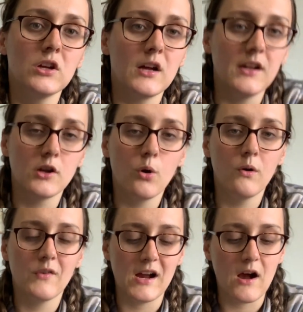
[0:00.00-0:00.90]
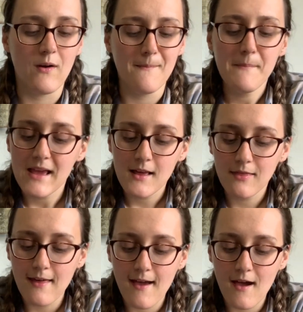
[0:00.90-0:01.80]
kind of go over how I
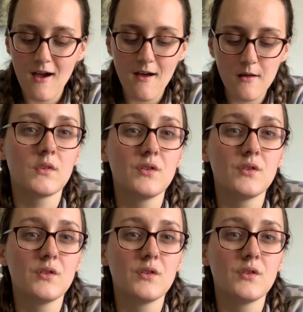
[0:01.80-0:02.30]
make that.